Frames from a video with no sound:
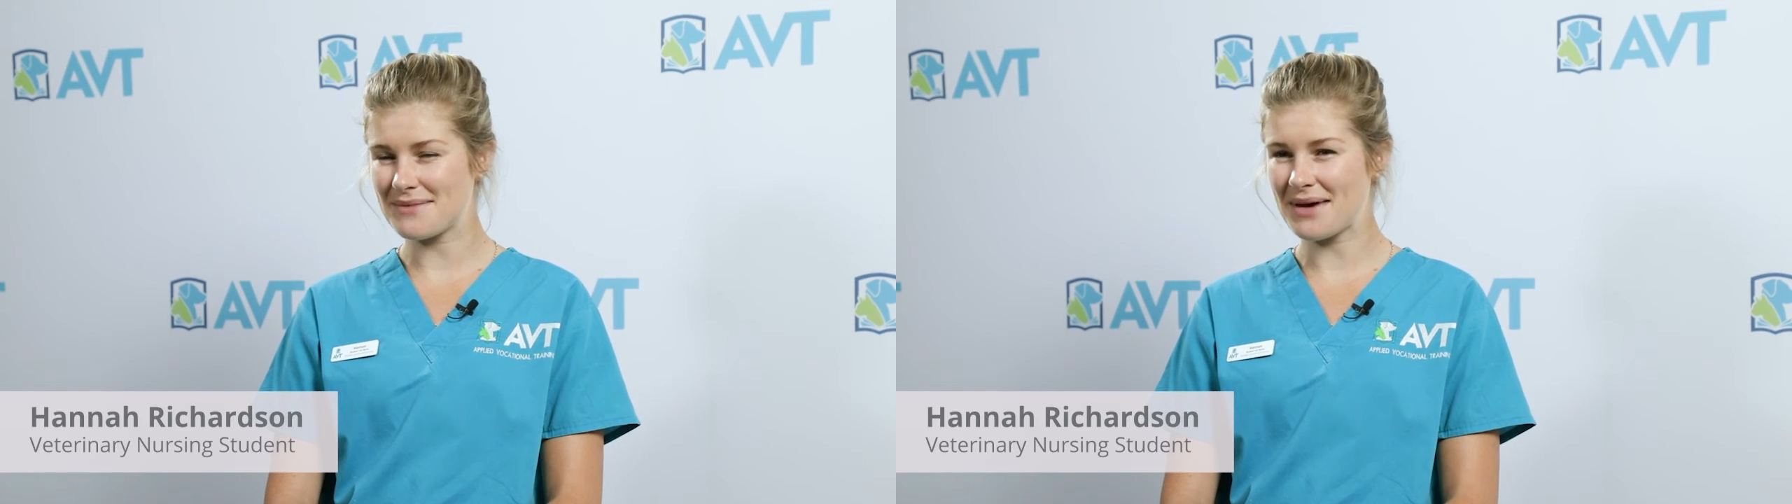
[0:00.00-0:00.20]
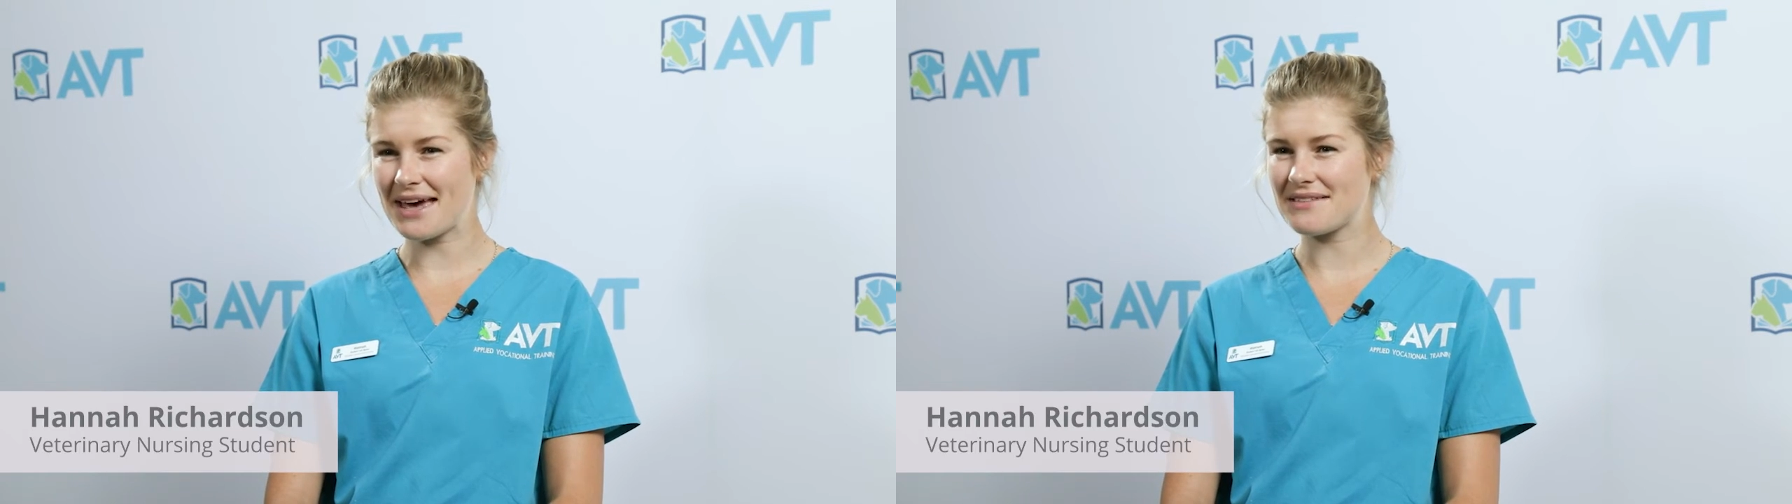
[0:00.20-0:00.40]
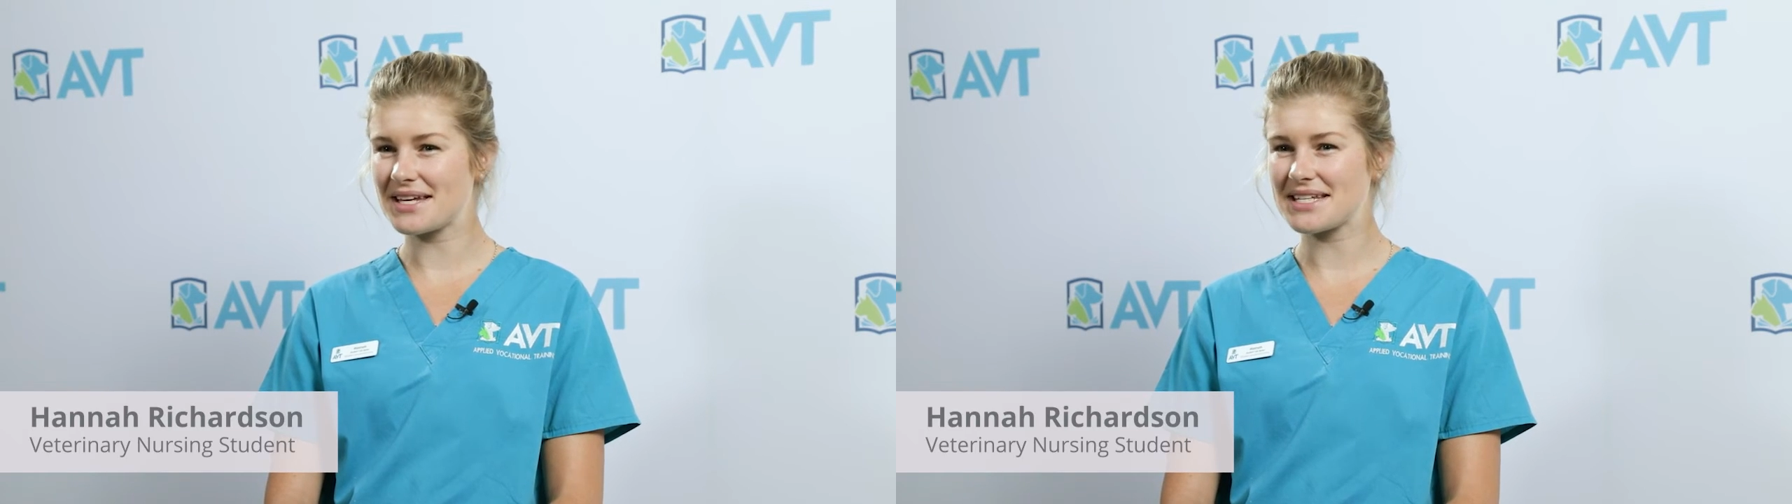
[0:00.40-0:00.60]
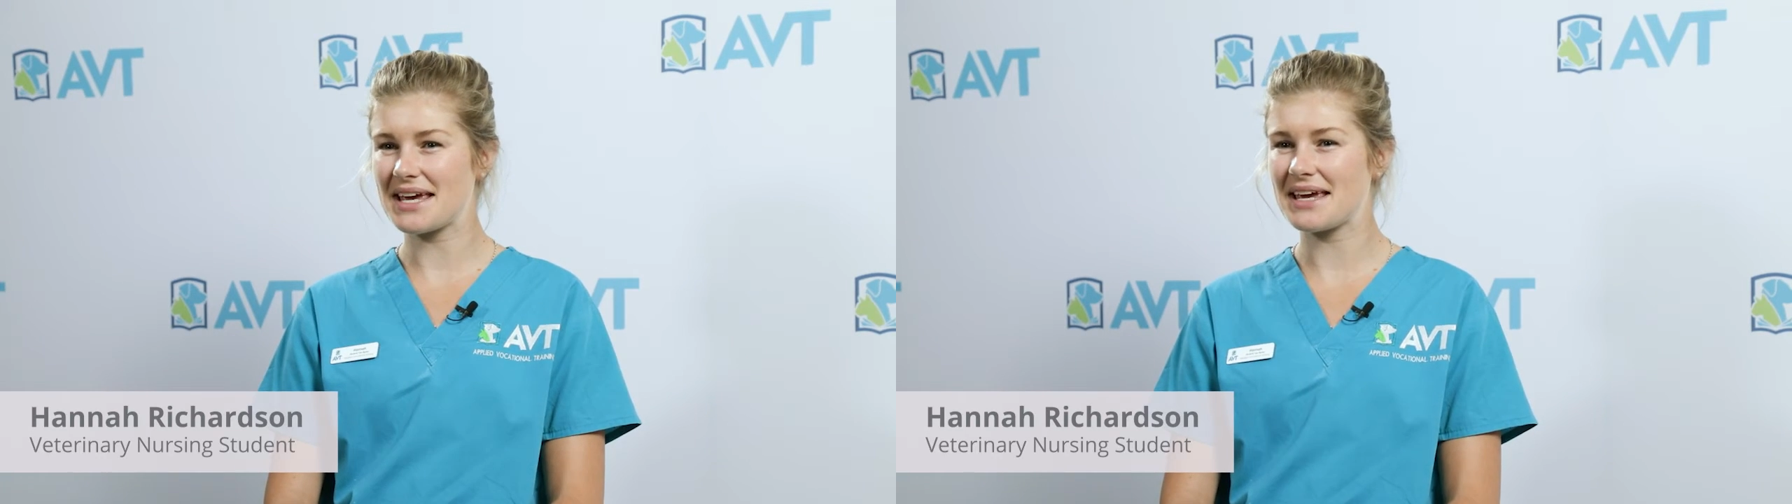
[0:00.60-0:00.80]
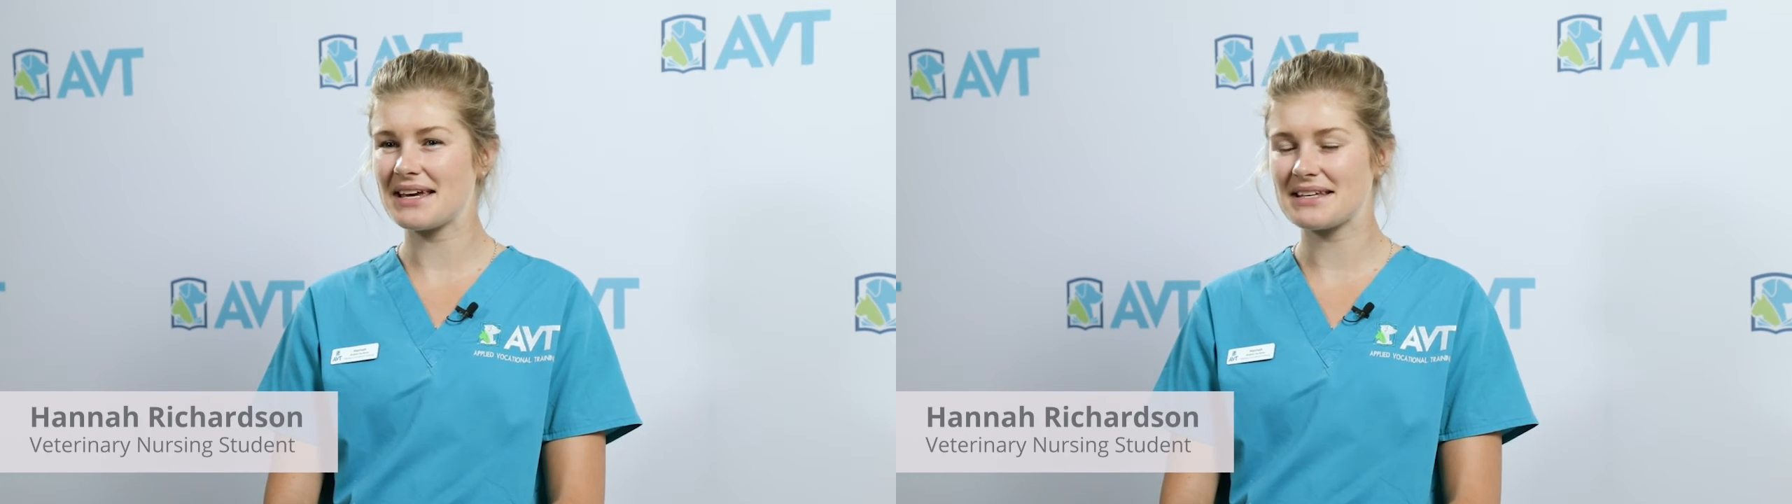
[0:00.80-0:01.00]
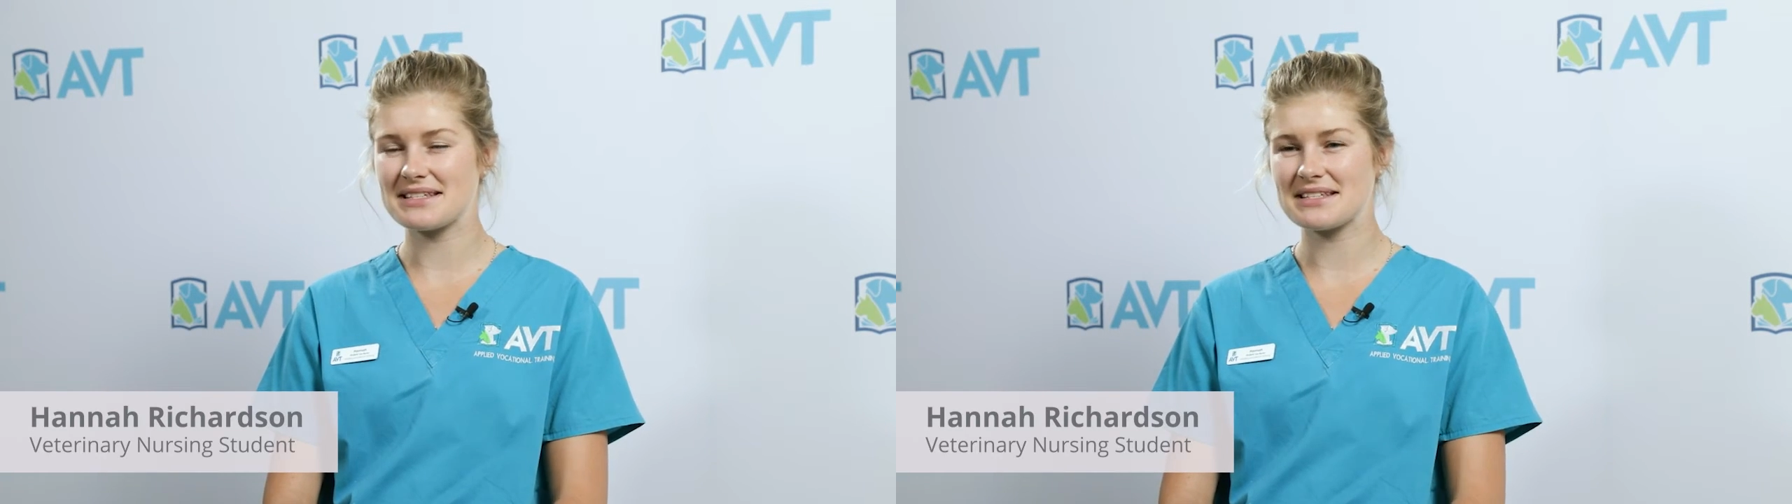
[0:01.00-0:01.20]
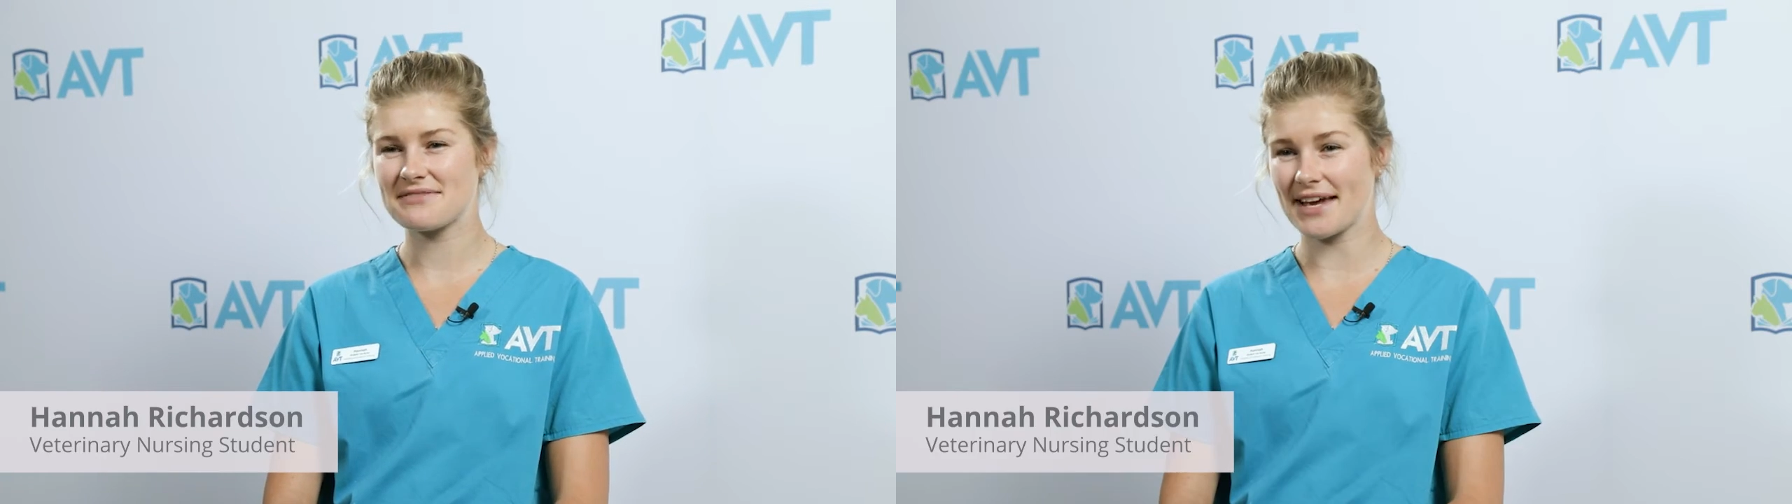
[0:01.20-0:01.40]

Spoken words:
team at AVT is